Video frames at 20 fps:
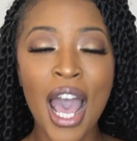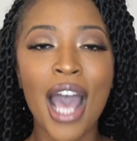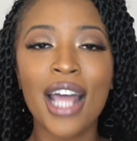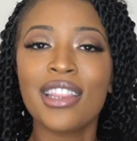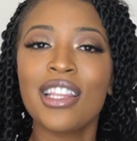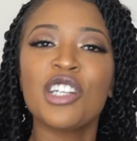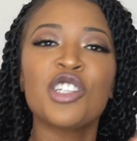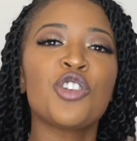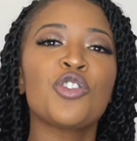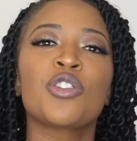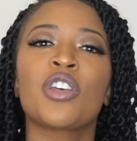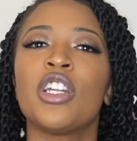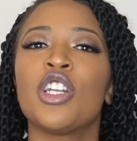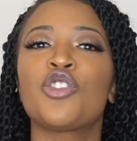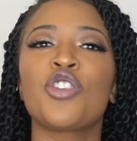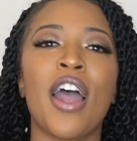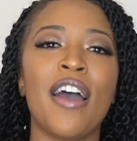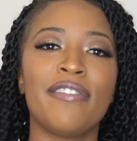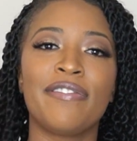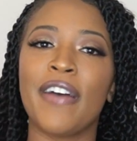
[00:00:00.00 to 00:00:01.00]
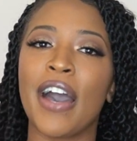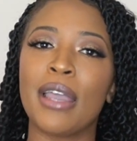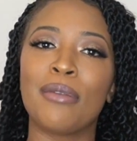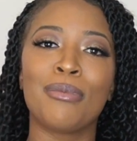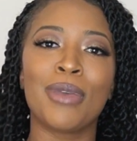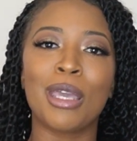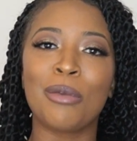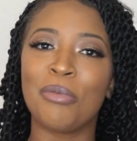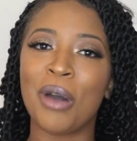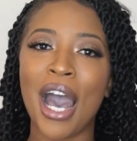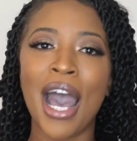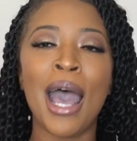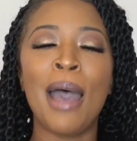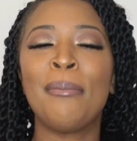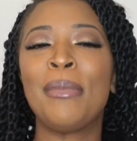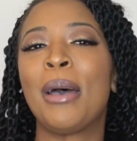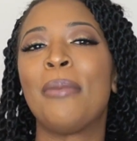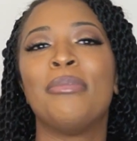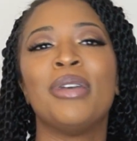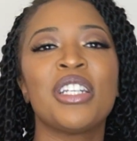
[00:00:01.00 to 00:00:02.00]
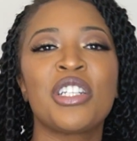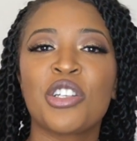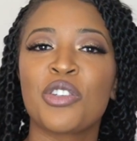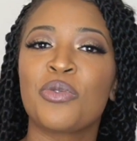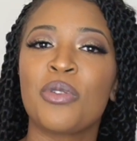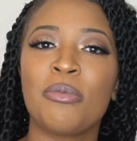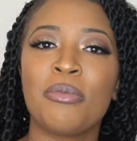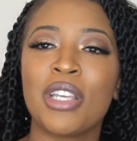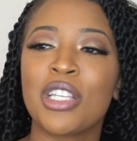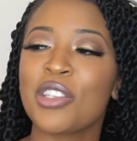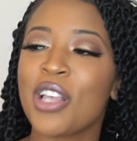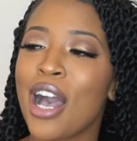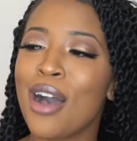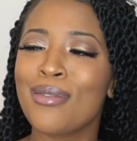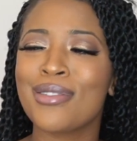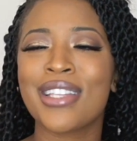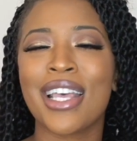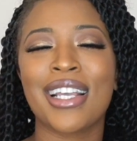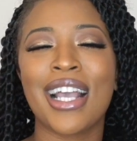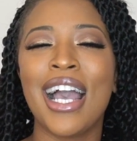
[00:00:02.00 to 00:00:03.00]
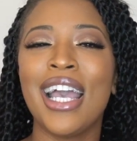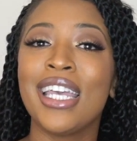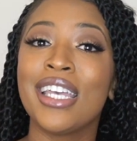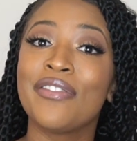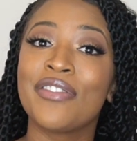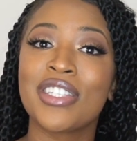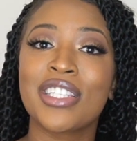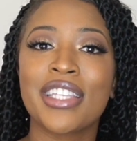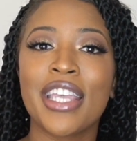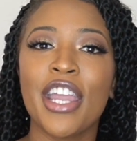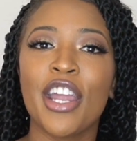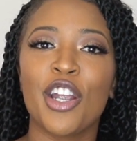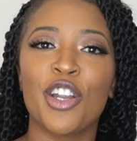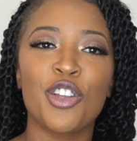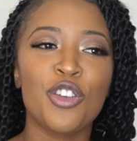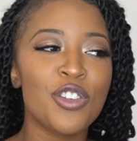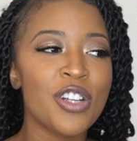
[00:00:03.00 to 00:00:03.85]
I thought she was gonna try and fight me, but I had my bitches with me, so I was like, I ain't even scared.